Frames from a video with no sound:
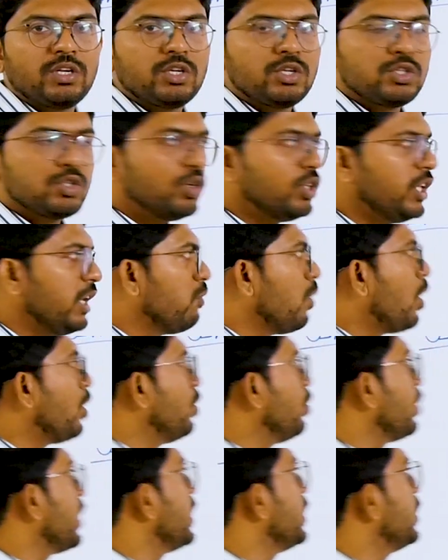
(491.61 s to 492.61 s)
So they want
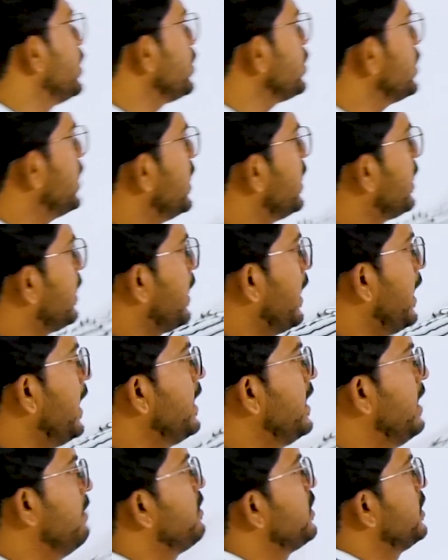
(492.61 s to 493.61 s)
to reduce their trade
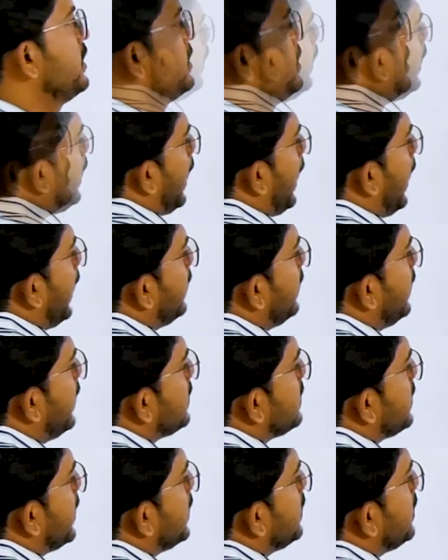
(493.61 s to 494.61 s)
deficits, and they are
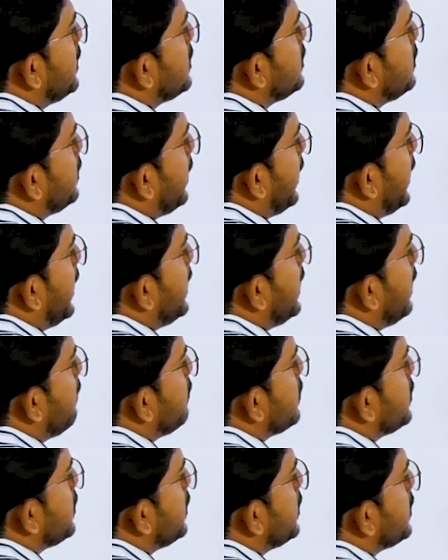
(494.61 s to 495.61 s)
saying these trade
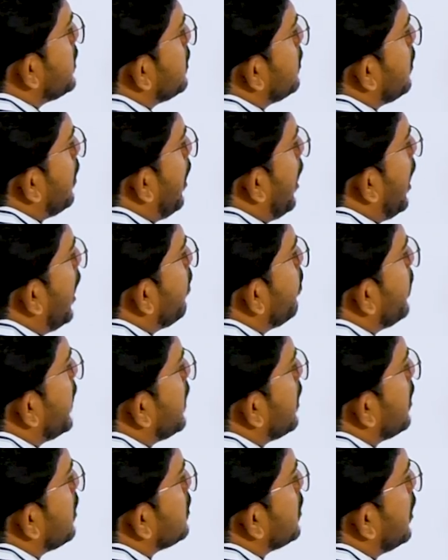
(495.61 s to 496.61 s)
deficits are
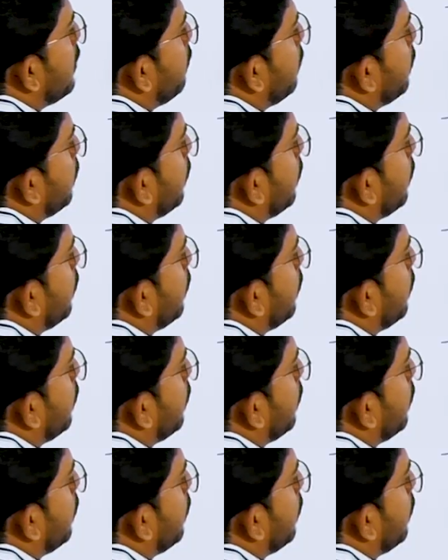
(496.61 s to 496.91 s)
because of